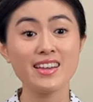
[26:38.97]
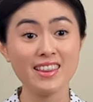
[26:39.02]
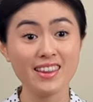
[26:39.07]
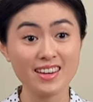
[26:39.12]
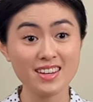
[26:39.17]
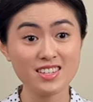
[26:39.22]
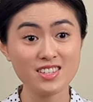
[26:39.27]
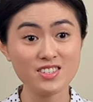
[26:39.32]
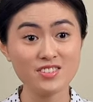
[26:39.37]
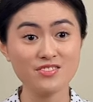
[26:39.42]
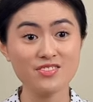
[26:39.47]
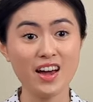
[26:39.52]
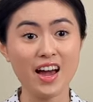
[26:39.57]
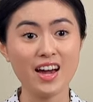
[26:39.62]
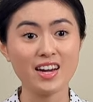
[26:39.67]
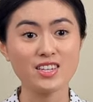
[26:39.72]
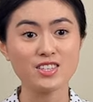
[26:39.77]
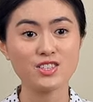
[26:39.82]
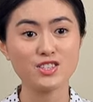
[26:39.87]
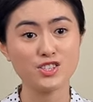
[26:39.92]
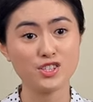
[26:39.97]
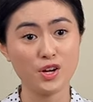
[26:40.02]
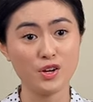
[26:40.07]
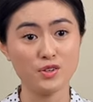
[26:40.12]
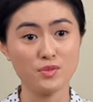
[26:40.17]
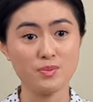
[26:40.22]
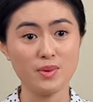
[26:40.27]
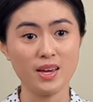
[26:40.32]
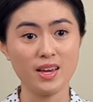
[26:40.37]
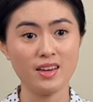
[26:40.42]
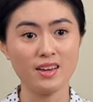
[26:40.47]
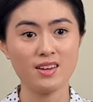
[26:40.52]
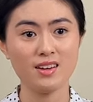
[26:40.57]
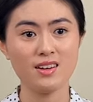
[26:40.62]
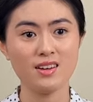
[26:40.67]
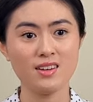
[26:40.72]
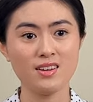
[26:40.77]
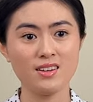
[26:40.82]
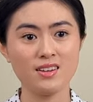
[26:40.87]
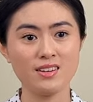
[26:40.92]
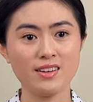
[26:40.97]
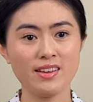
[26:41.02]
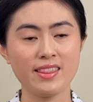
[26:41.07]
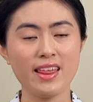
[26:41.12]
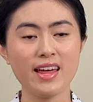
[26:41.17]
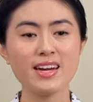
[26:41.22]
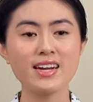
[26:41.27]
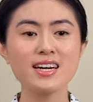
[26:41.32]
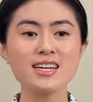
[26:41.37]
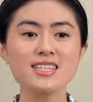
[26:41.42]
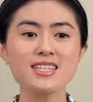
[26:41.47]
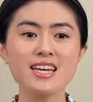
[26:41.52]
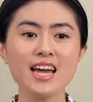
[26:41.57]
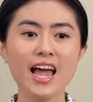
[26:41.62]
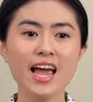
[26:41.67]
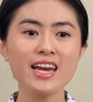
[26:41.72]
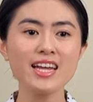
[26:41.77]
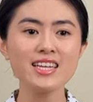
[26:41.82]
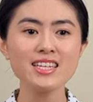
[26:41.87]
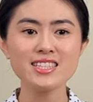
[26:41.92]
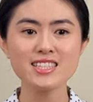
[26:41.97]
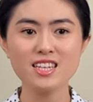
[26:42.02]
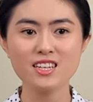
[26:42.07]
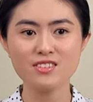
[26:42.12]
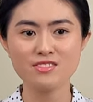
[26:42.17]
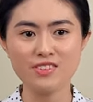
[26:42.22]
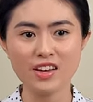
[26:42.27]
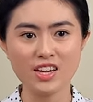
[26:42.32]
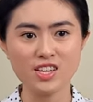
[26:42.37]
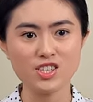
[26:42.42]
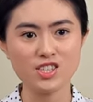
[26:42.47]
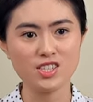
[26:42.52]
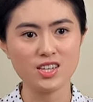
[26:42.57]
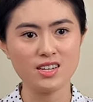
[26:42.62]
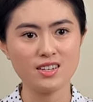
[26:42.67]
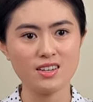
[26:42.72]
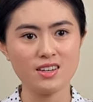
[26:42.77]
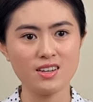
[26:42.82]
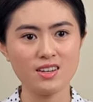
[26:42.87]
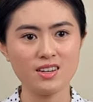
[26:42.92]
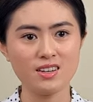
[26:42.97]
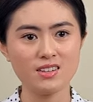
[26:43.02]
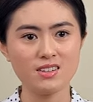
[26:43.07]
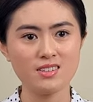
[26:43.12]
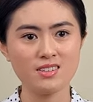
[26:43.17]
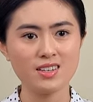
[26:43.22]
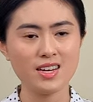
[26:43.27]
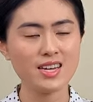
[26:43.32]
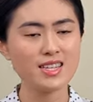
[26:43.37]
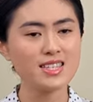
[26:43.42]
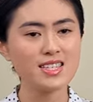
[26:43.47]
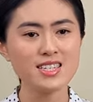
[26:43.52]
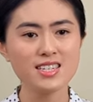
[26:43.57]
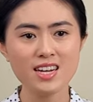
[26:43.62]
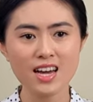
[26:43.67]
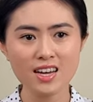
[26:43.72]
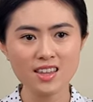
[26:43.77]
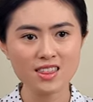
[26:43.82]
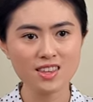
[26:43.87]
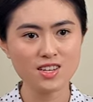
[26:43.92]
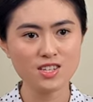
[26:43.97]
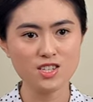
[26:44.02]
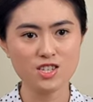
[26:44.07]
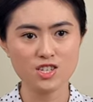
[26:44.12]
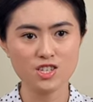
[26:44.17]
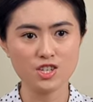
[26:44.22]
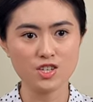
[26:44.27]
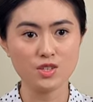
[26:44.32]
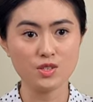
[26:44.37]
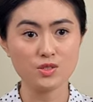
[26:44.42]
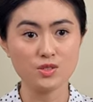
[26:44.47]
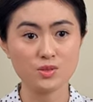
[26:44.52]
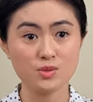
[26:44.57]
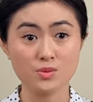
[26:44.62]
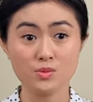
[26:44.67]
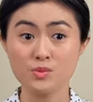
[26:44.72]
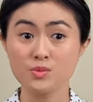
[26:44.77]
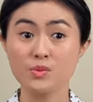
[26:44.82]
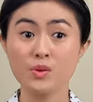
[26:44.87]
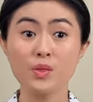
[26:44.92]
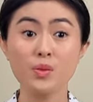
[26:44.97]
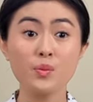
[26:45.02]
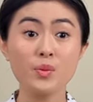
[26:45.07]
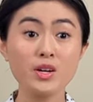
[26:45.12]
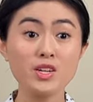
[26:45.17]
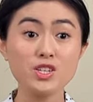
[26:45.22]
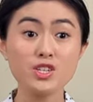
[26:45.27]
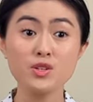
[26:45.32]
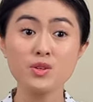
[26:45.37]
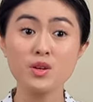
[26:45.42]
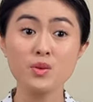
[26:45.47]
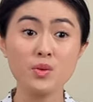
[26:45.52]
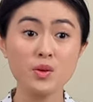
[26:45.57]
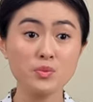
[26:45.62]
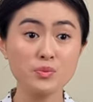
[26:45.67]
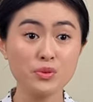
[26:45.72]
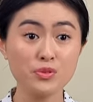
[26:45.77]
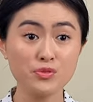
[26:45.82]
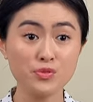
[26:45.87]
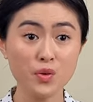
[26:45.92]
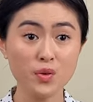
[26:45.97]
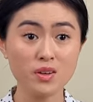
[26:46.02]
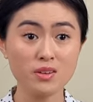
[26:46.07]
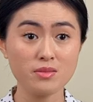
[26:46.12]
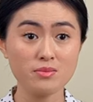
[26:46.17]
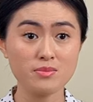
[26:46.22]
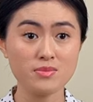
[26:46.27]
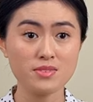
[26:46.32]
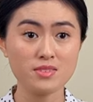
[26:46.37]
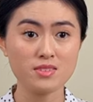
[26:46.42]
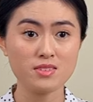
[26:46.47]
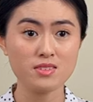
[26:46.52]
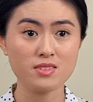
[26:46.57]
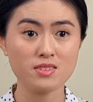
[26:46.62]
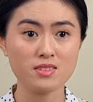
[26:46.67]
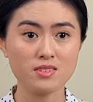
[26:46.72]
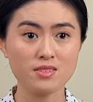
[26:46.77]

These facts showed me that attaining salvation has nothing to do with what duty one performs.